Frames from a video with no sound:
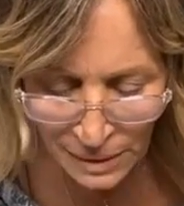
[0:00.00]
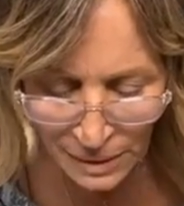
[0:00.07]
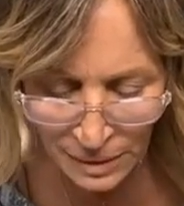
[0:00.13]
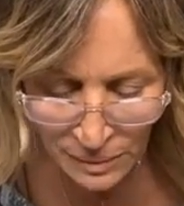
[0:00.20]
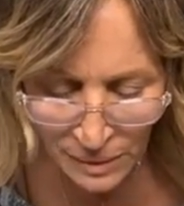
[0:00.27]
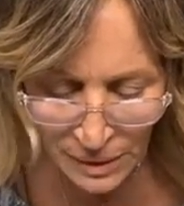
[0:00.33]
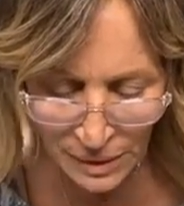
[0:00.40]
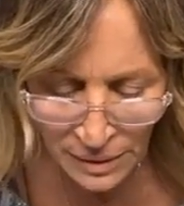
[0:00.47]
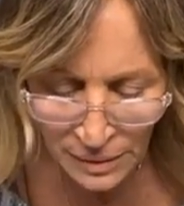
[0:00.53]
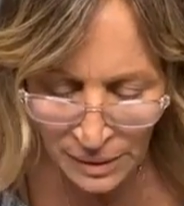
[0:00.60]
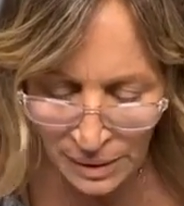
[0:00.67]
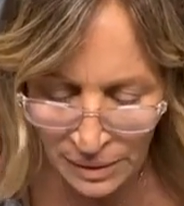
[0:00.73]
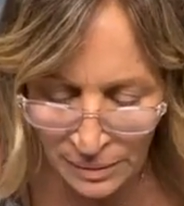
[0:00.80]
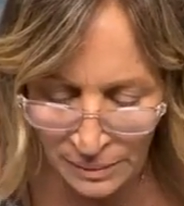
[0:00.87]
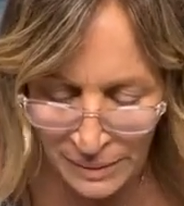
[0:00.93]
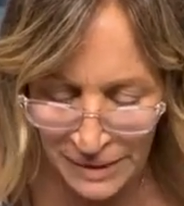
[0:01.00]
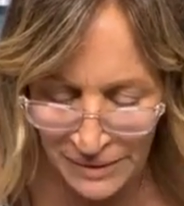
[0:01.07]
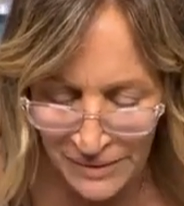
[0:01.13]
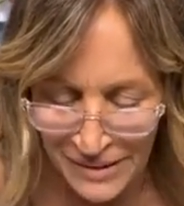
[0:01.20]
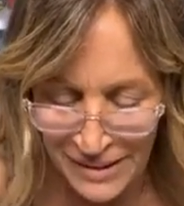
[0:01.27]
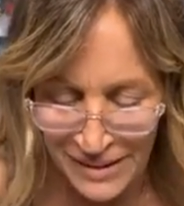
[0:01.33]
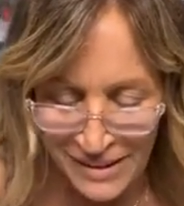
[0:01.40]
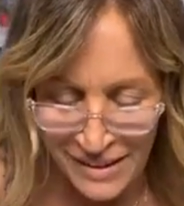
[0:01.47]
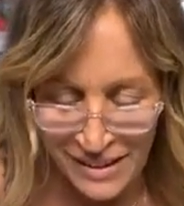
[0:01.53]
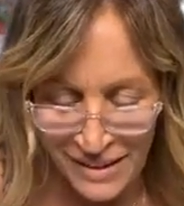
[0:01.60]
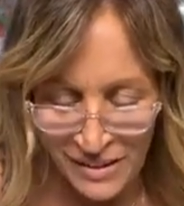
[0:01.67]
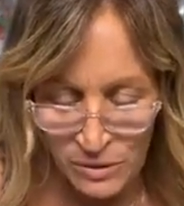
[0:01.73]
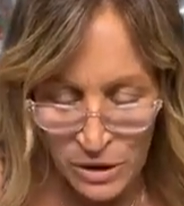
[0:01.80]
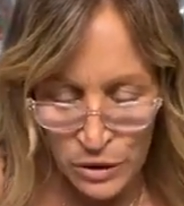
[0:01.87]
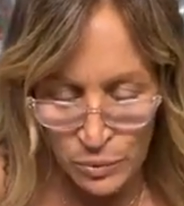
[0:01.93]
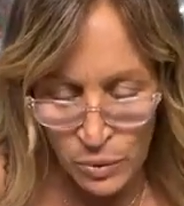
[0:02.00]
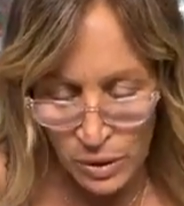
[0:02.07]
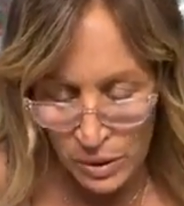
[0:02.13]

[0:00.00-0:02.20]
I want your Halloween wreath. Oh, which